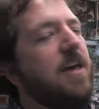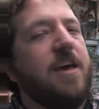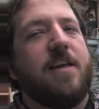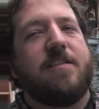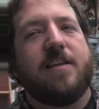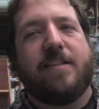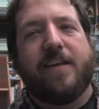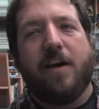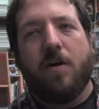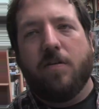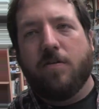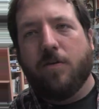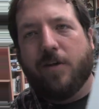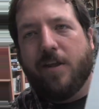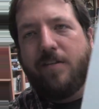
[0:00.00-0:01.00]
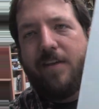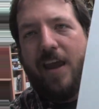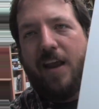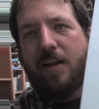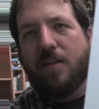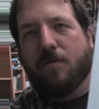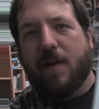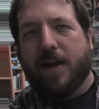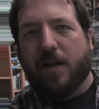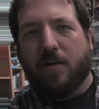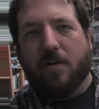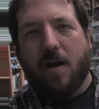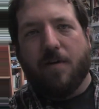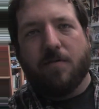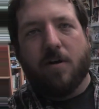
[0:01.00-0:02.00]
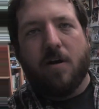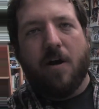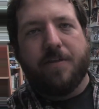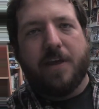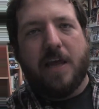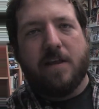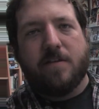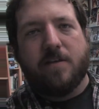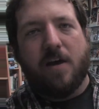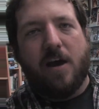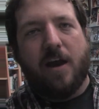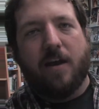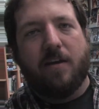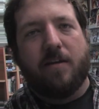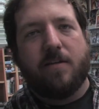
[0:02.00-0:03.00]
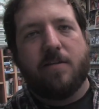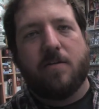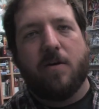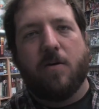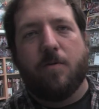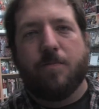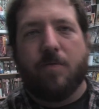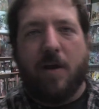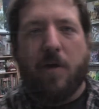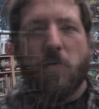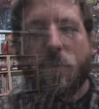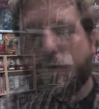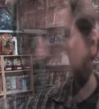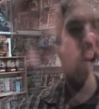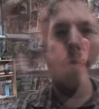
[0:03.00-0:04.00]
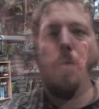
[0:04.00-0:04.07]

is that they also contain the regular cover on the inside. So, pretty cool.